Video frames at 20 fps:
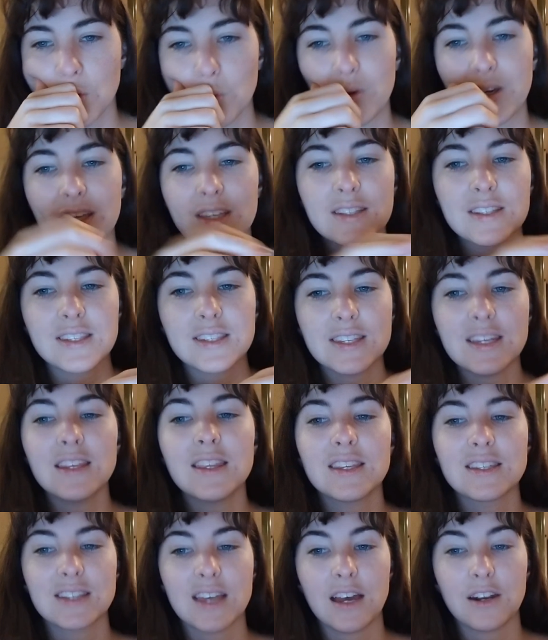We can see
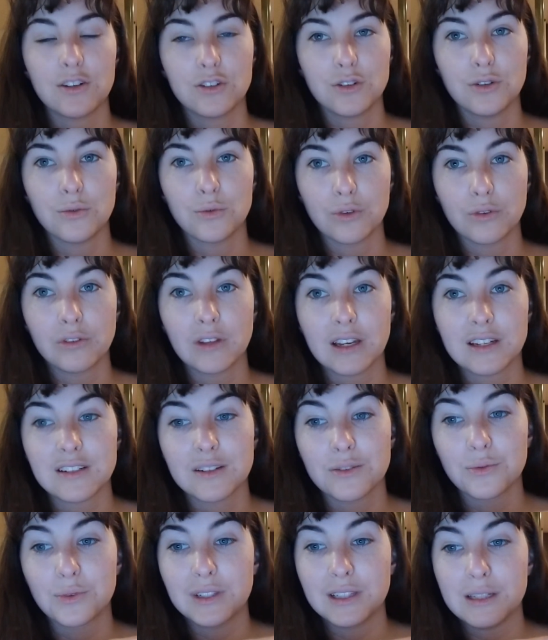this attitude
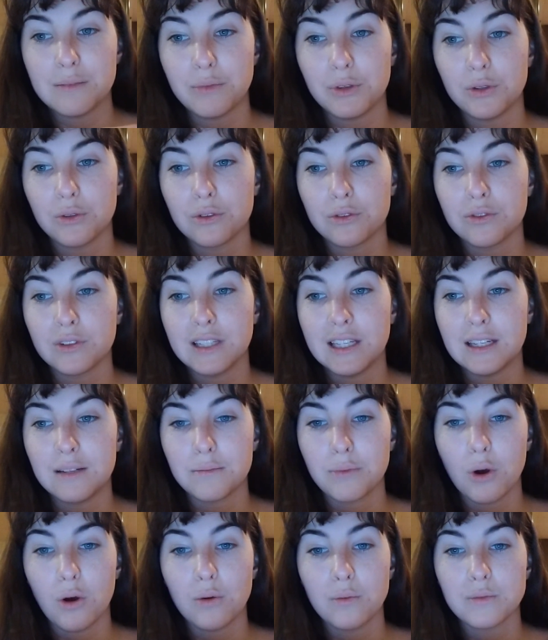reflected really beautifully
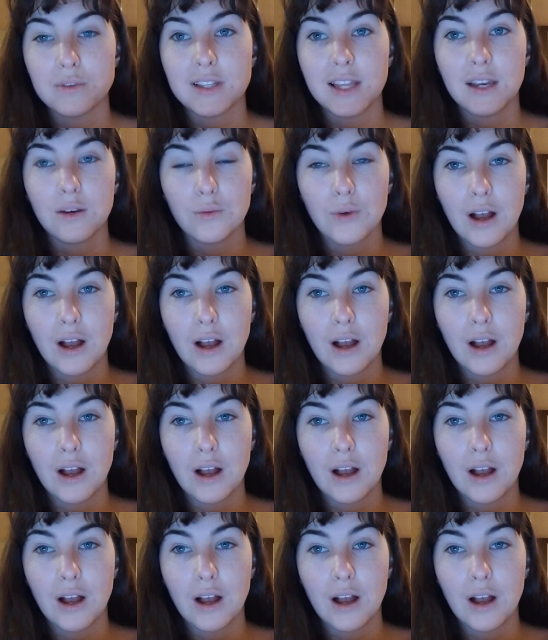in poems like